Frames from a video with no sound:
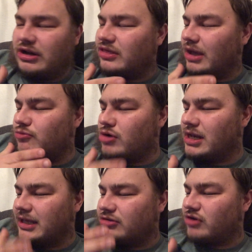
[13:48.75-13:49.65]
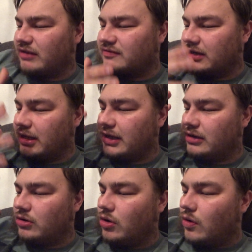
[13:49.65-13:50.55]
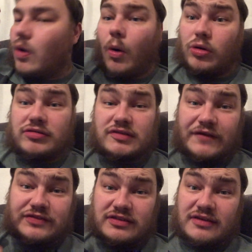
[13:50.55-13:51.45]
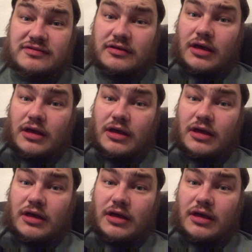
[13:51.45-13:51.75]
I think I'm really interested in all the stuff that this